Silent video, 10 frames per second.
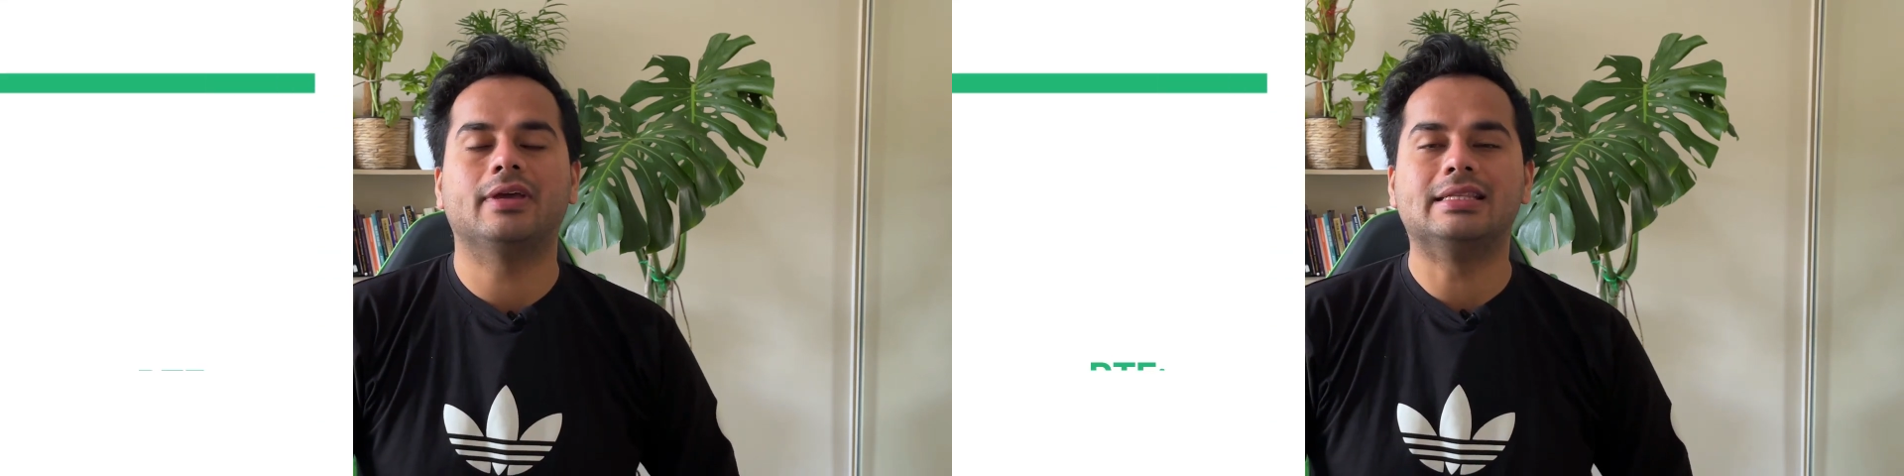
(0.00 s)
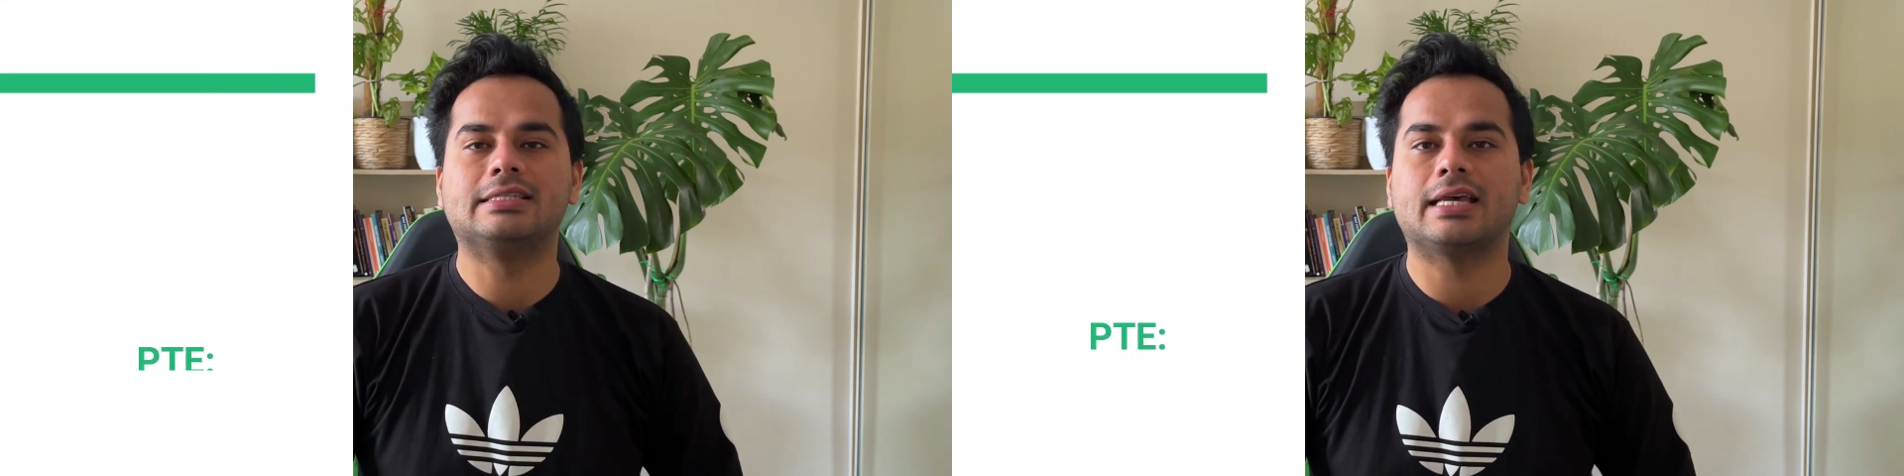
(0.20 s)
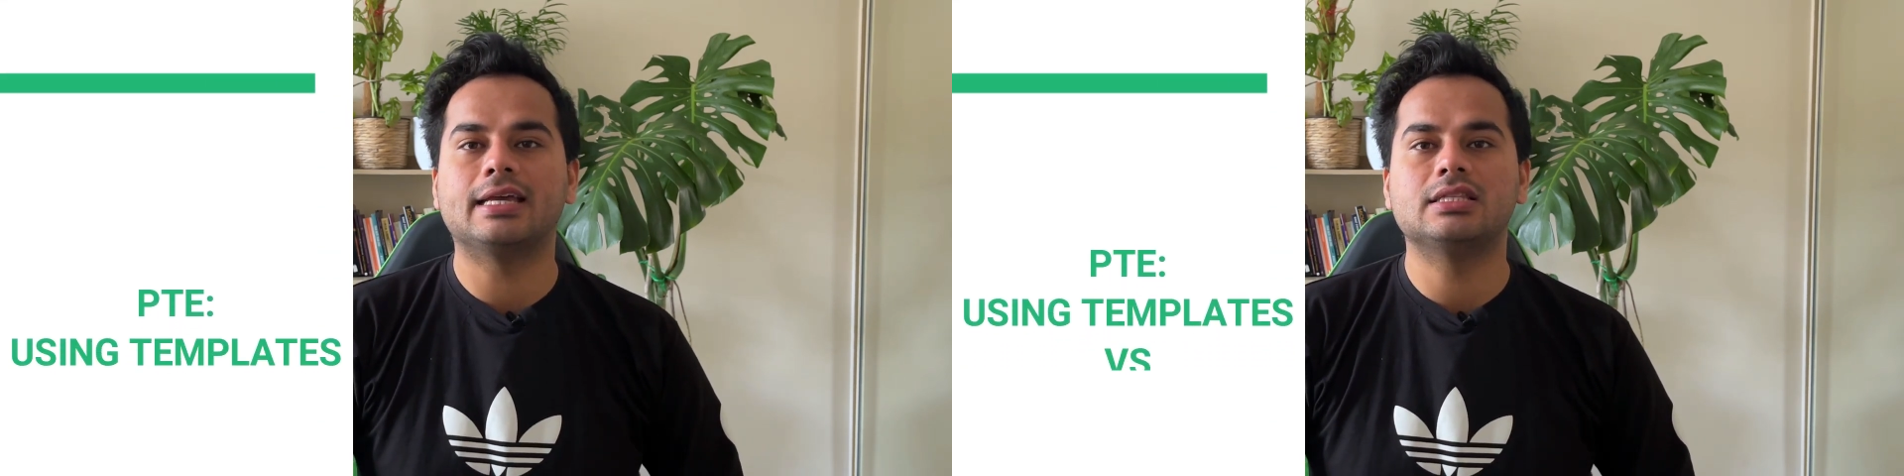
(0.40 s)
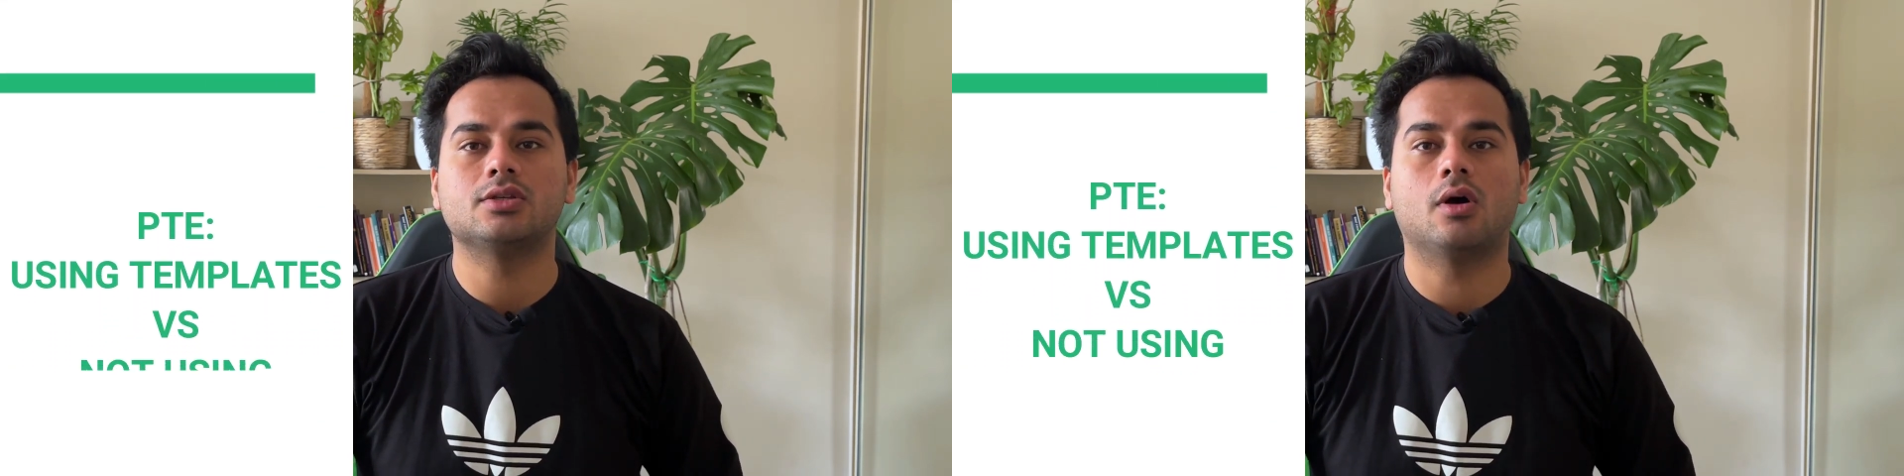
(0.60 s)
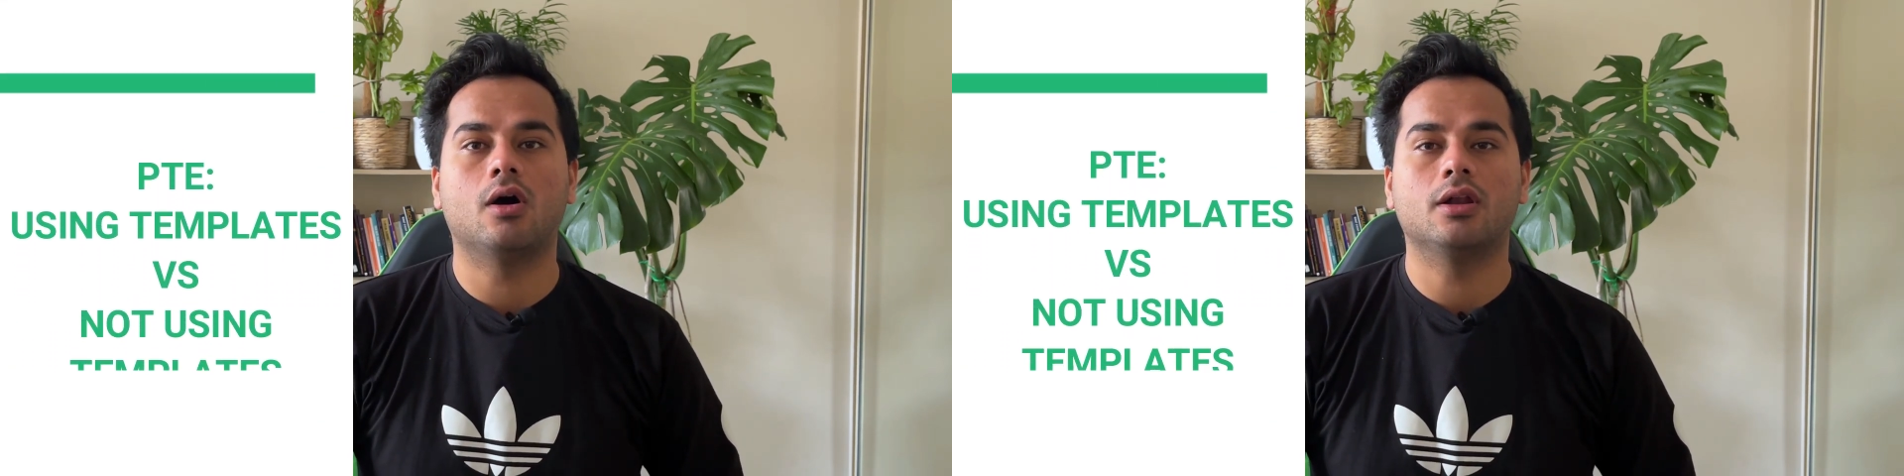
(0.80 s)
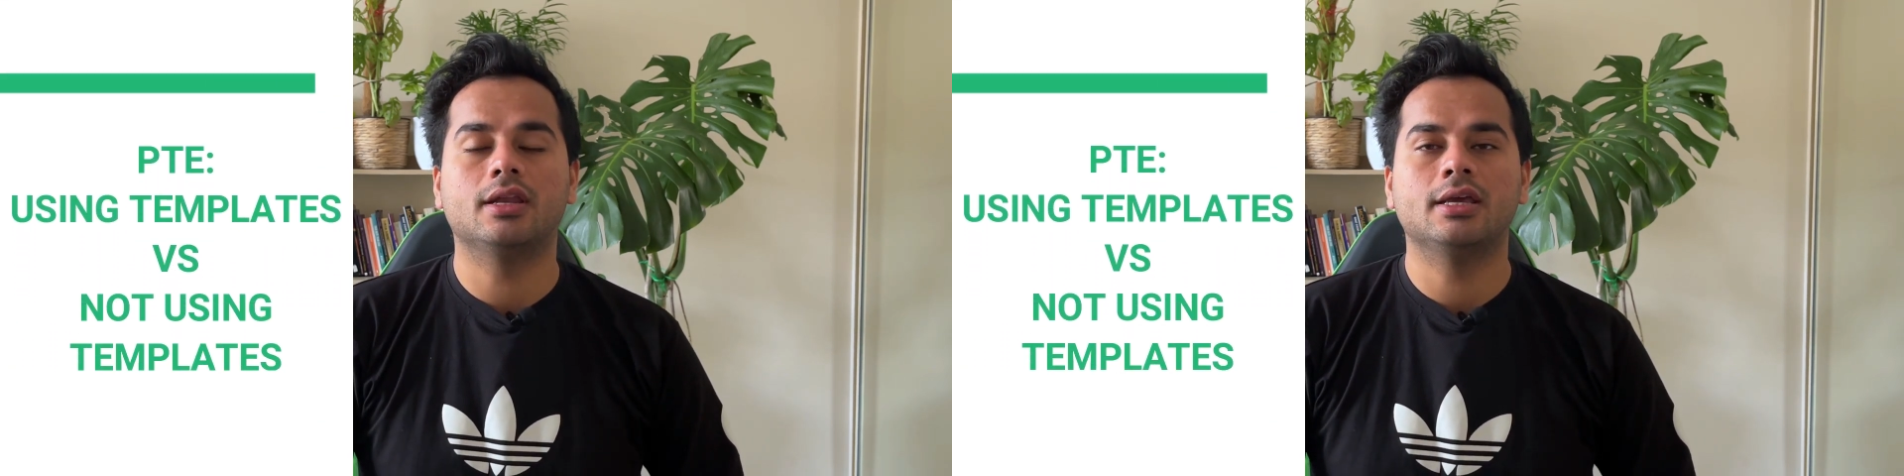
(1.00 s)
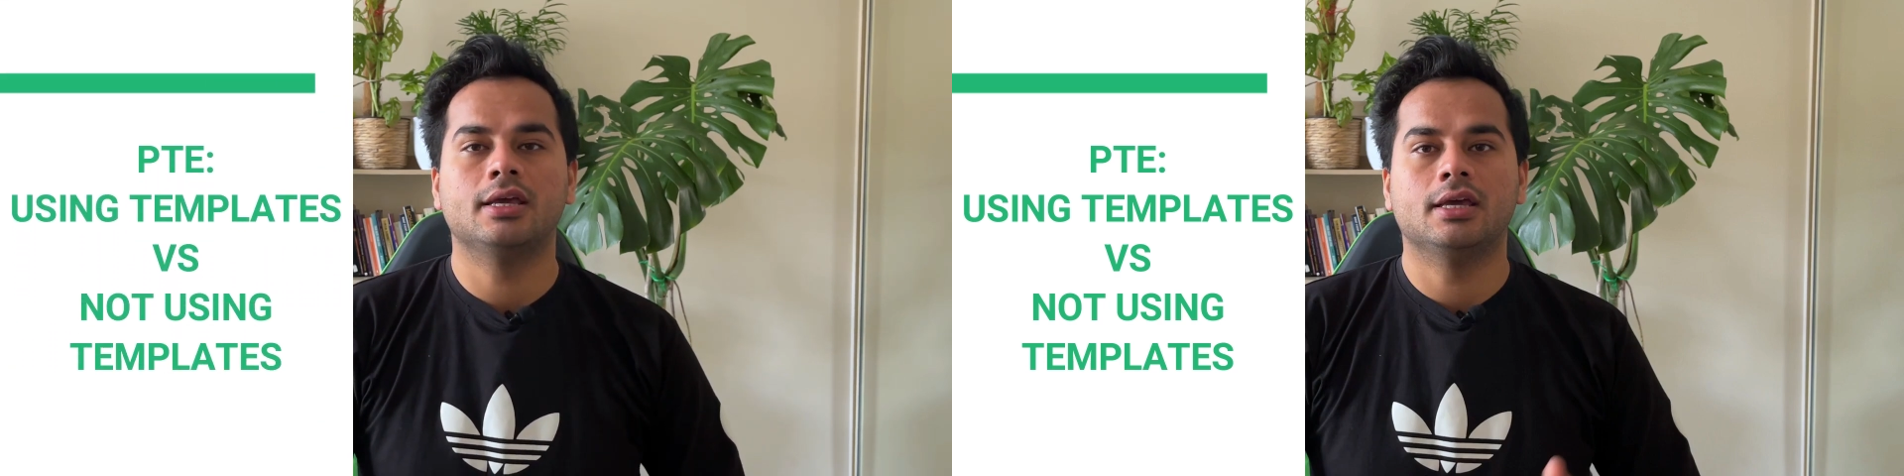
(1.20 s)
insights on